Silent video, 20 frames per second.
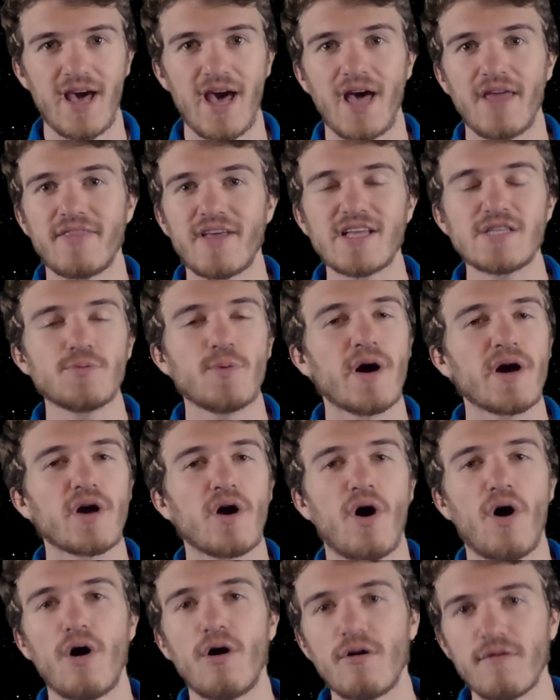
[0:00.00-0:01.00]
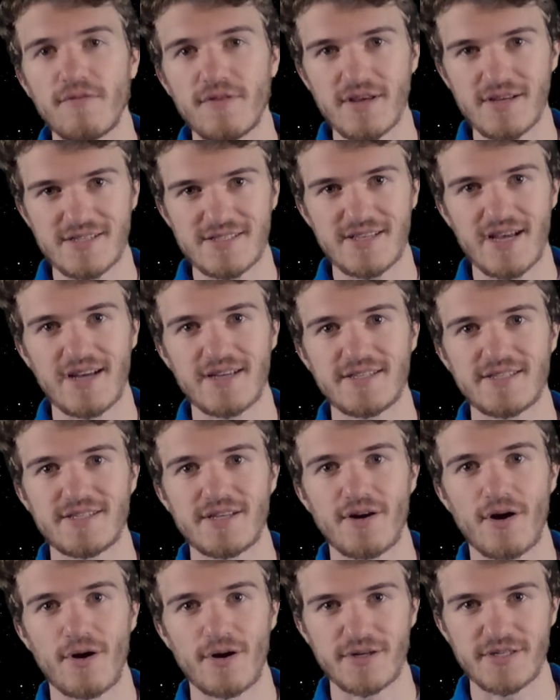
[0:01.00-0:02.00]
And that's why all of these
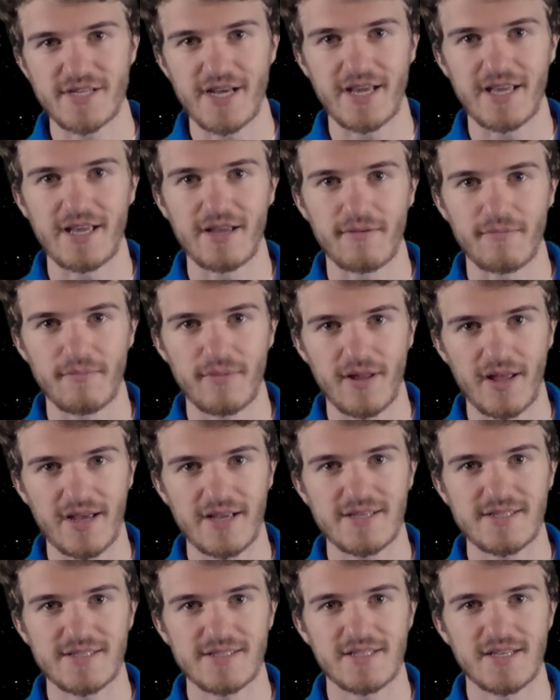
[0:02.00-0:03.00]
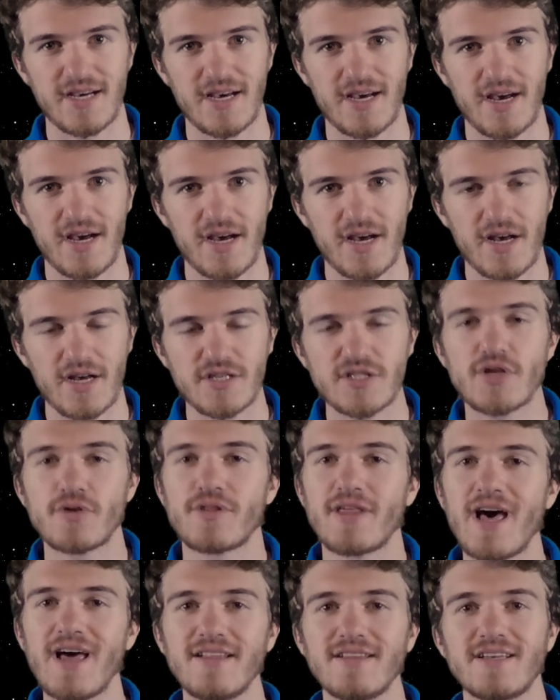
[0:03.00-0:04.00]
tests are taking place. So
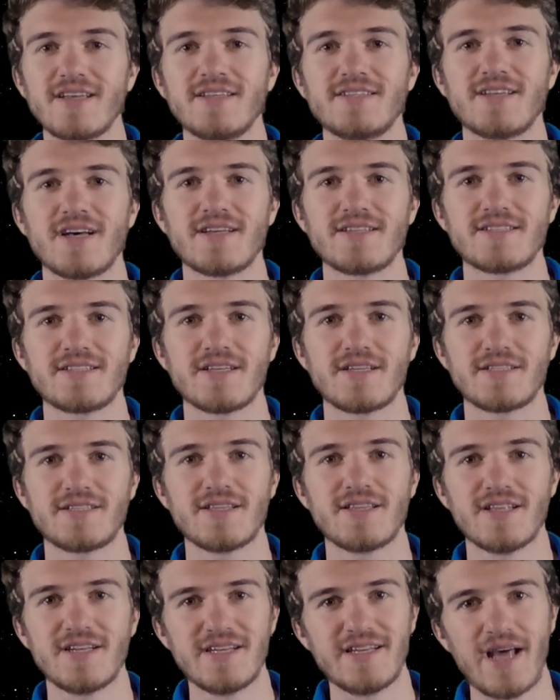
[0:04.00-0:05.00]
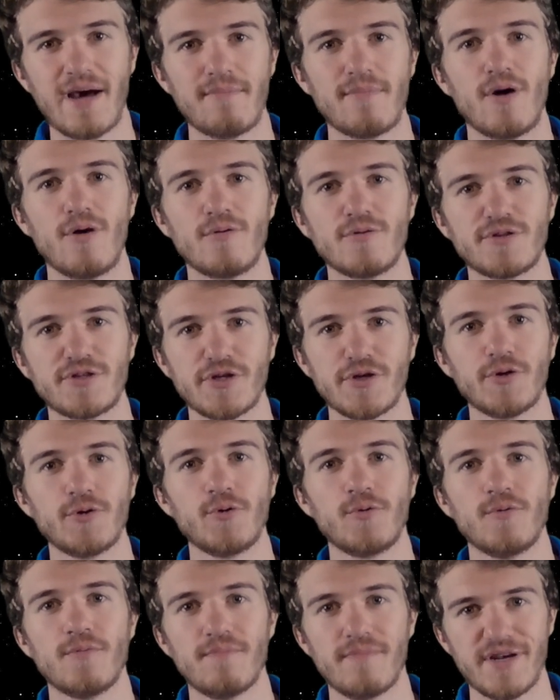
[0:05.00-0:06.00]
that leads us to the
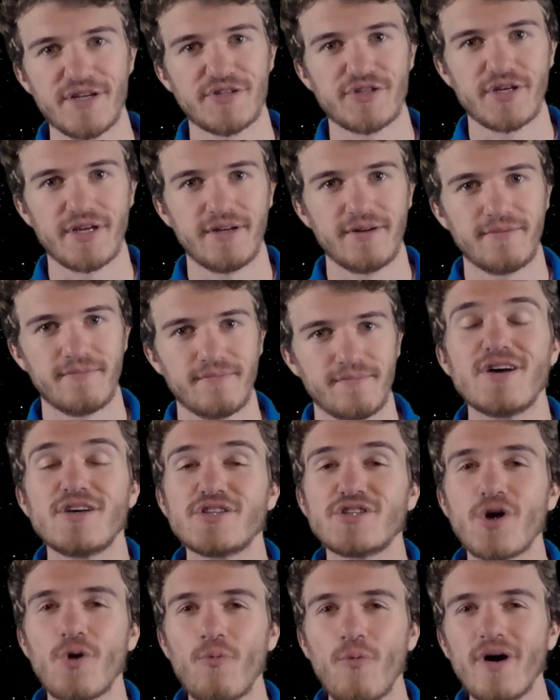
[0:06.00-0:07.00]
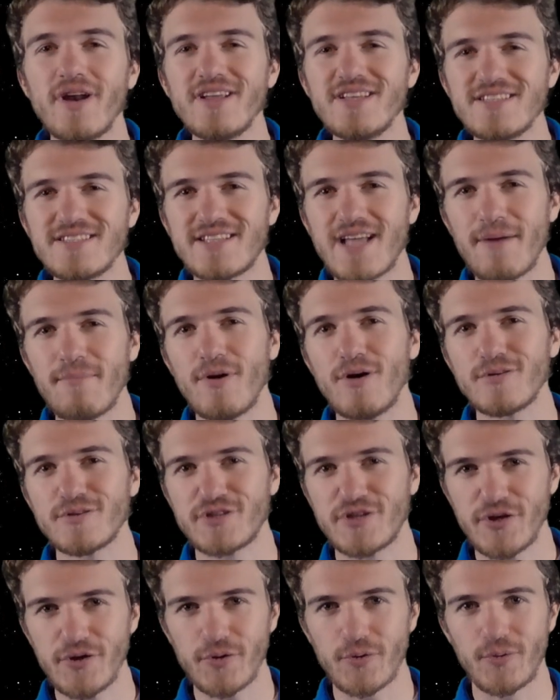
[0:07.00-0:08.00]
Demo-2 mission. So what is
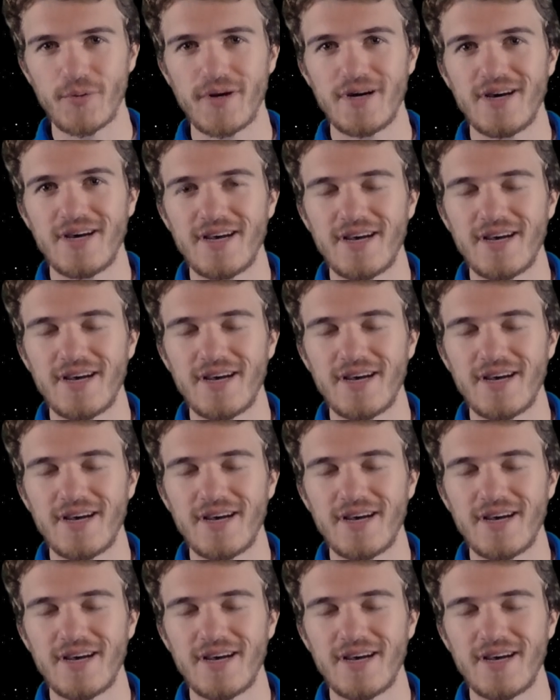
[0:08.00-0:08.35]
Demo-2?